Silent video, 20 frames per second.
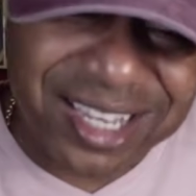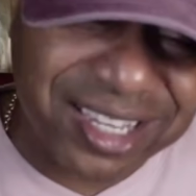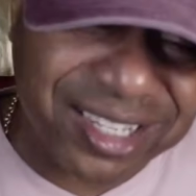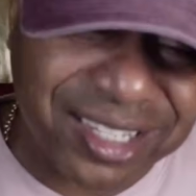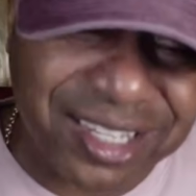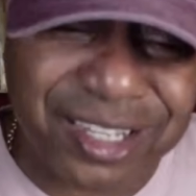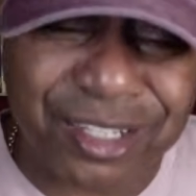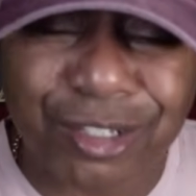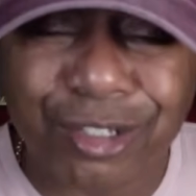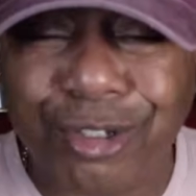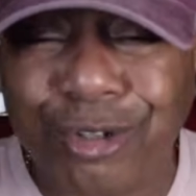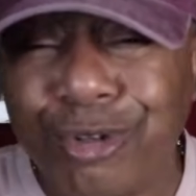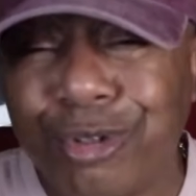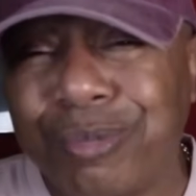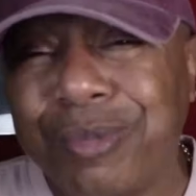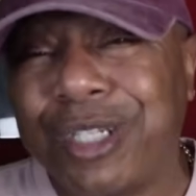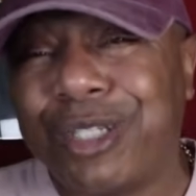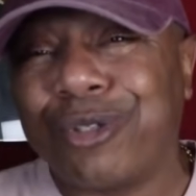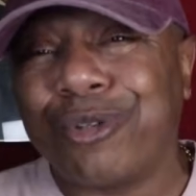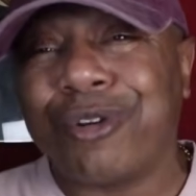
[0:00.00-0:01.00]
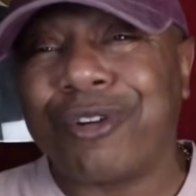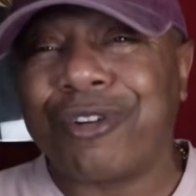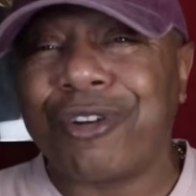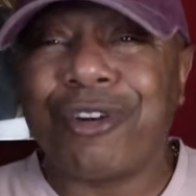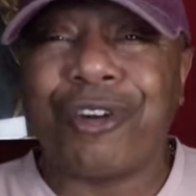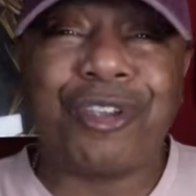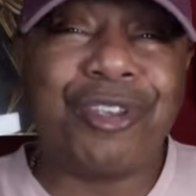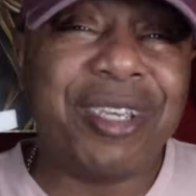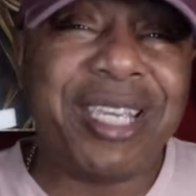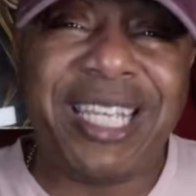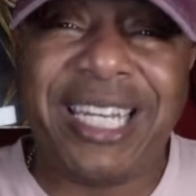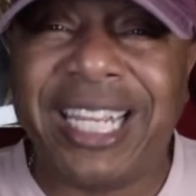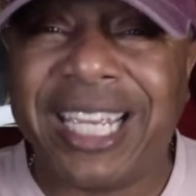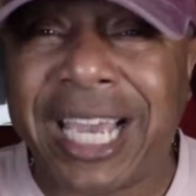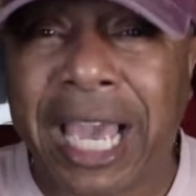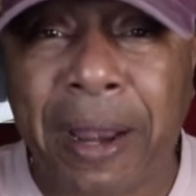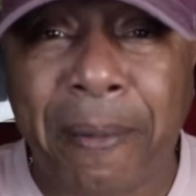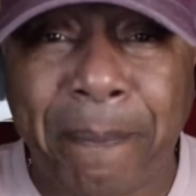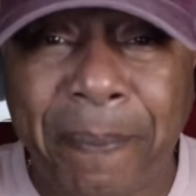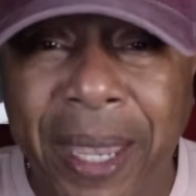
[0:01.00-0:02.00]
Introduce me to a girl, you ain't even
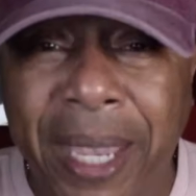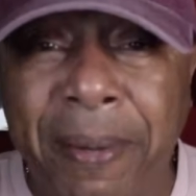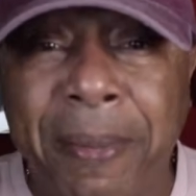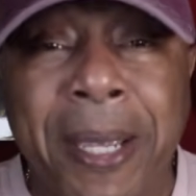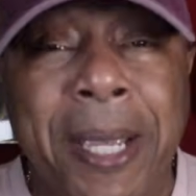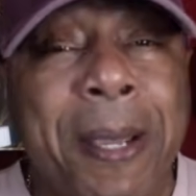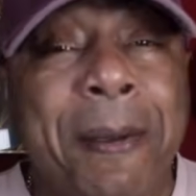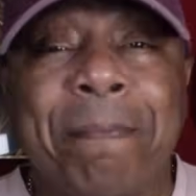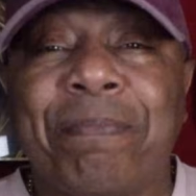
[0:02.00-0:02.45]
gotta pay me.